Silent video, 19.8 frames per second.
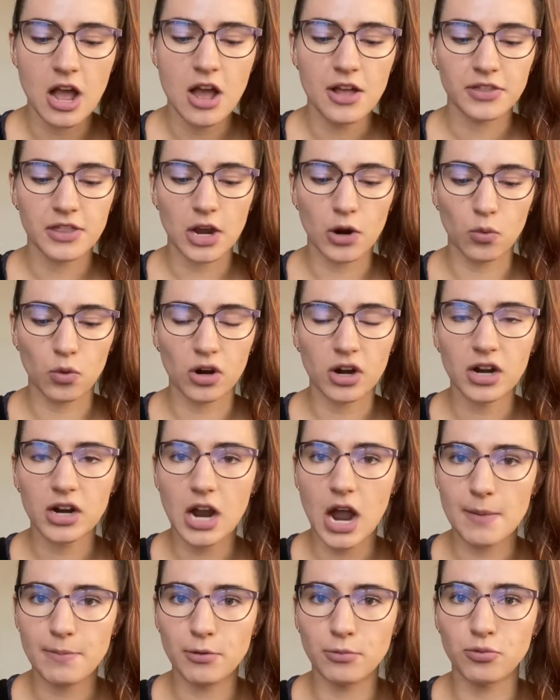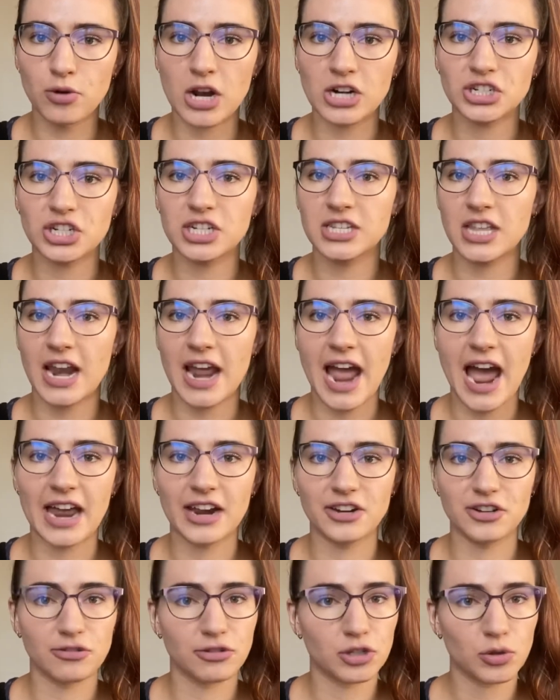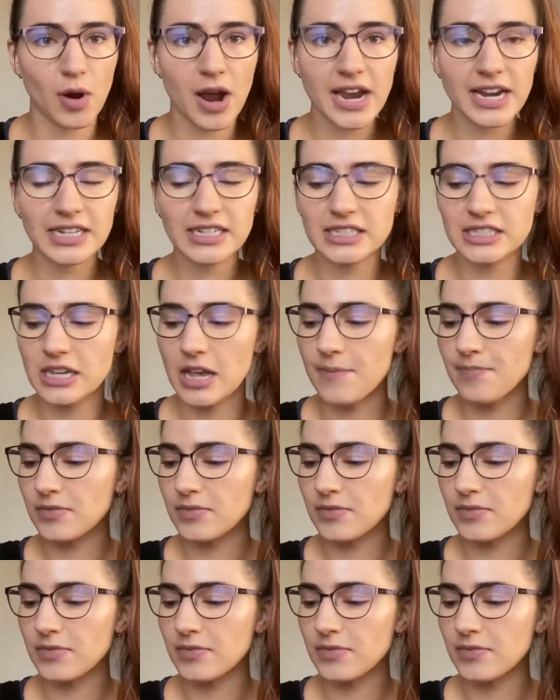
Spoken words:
There were a couple brushes that I had to do twice.